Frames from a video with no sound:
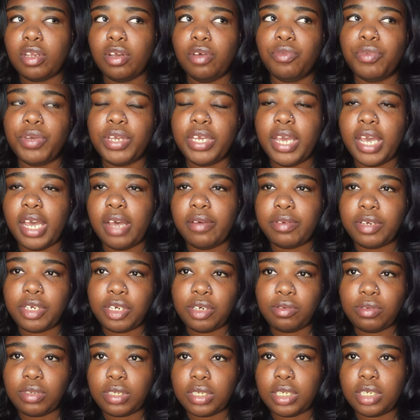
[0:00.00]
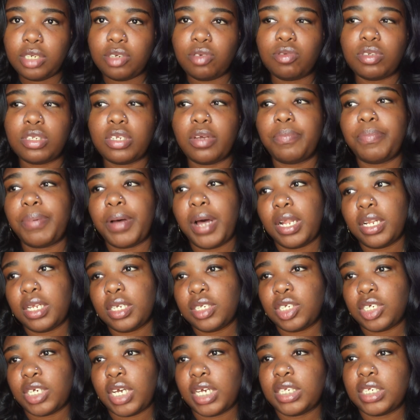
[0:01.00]
We have QT, who's
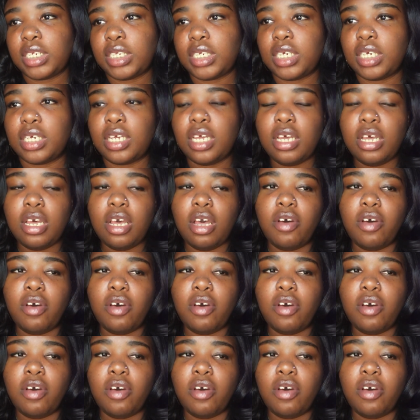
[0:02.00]
apologizing